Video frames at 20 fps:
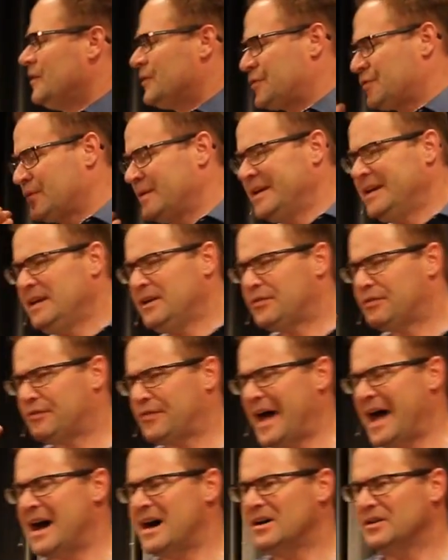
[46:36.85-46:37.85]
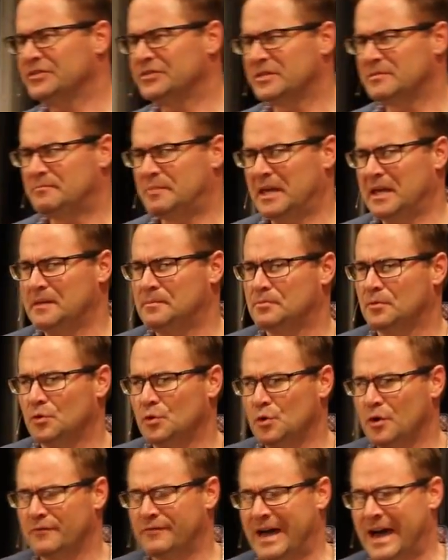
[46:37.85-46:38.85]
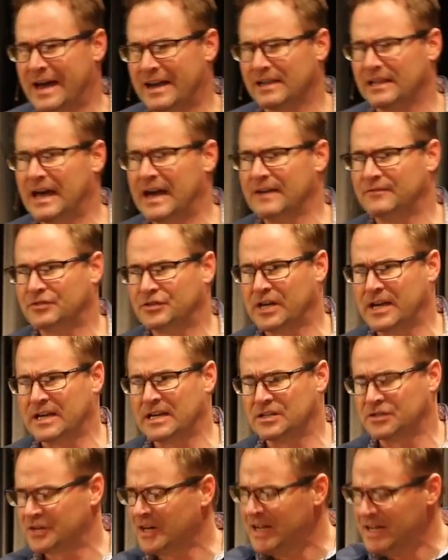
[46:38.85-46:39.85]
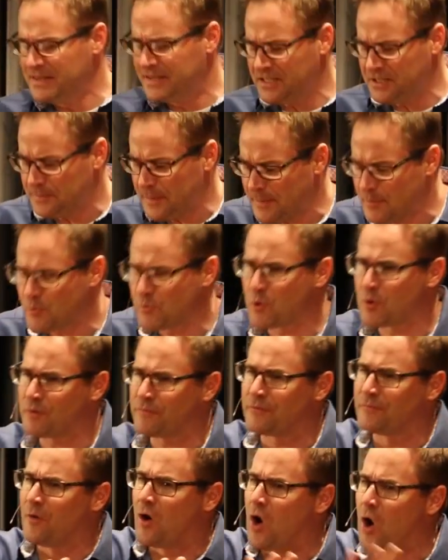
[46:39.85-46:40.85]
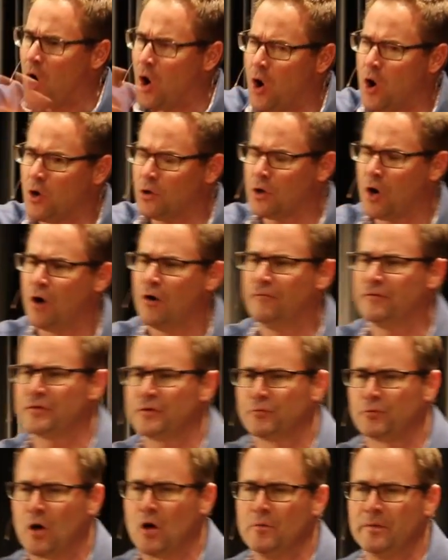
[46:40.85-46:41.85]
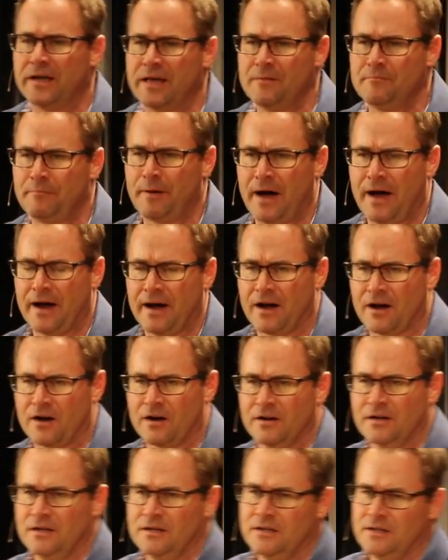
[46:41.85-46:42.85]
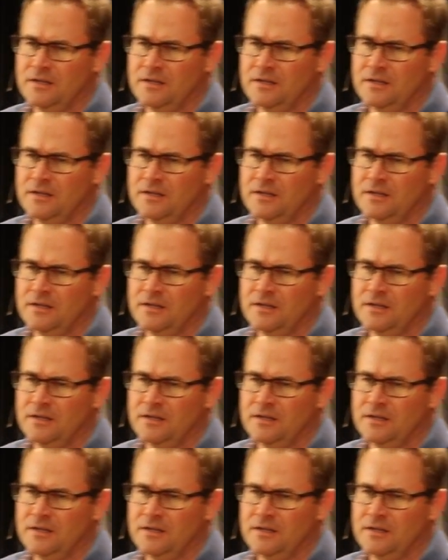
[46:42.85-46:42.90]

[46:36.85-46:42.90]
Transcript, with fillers: 3,000 people who have had a life change. These people were from all over the Roman Empire.